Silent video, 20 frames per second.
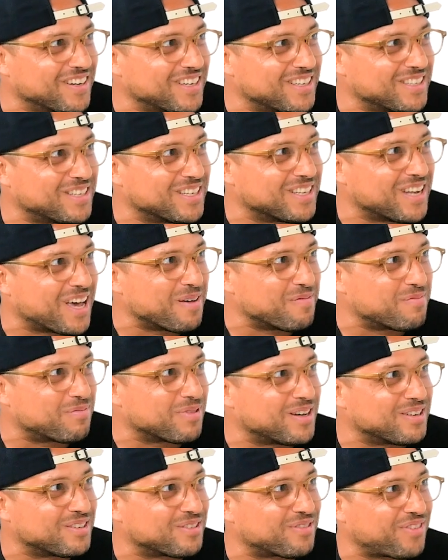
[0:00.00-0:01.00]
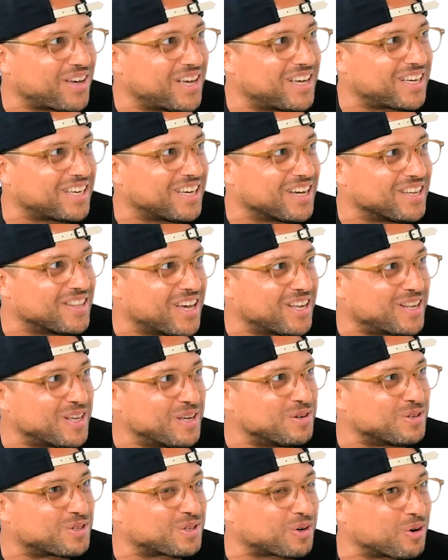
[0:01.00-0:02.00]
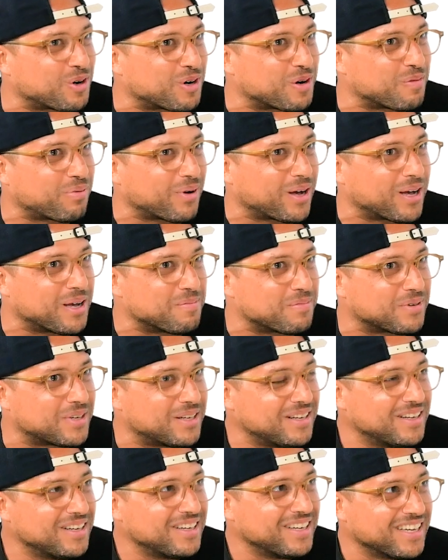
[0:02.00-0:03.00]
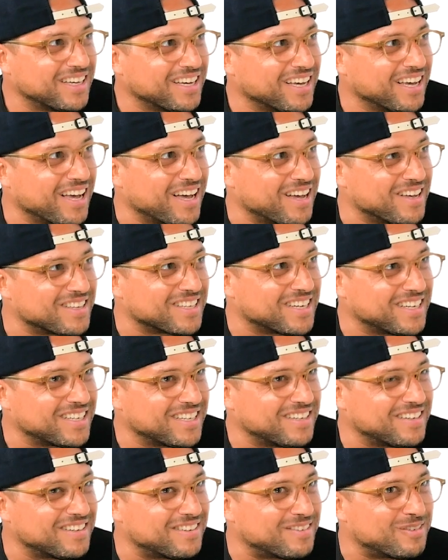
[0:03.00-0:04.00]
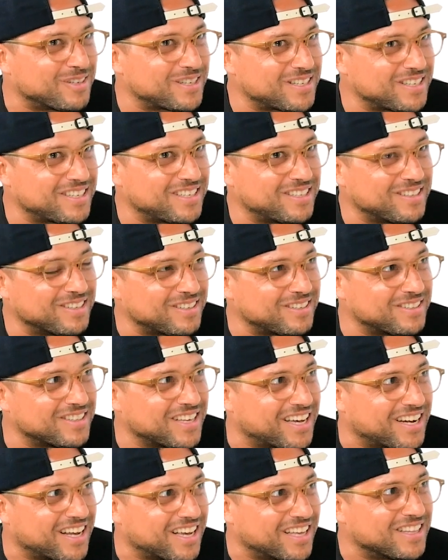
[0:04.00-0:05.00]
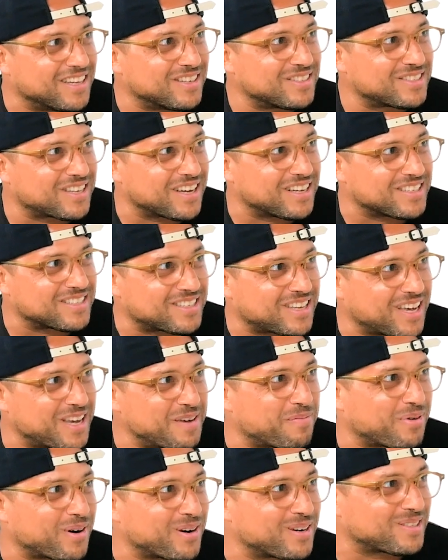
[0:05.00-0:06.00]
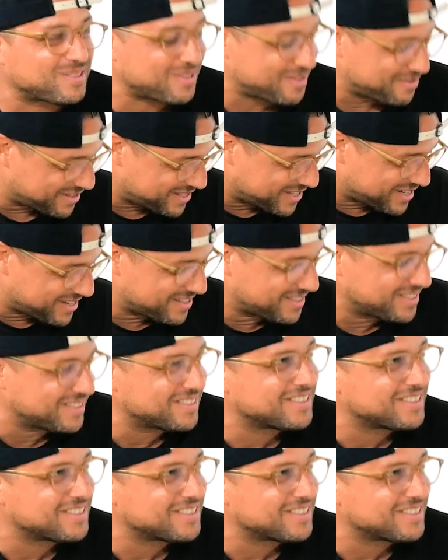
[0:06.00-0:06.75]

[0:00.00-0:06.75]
He did that blunt fakie on that huge quarter pipe. That shit was crazy. I was like, yo, where did he learn that at? There's got skate parks over there?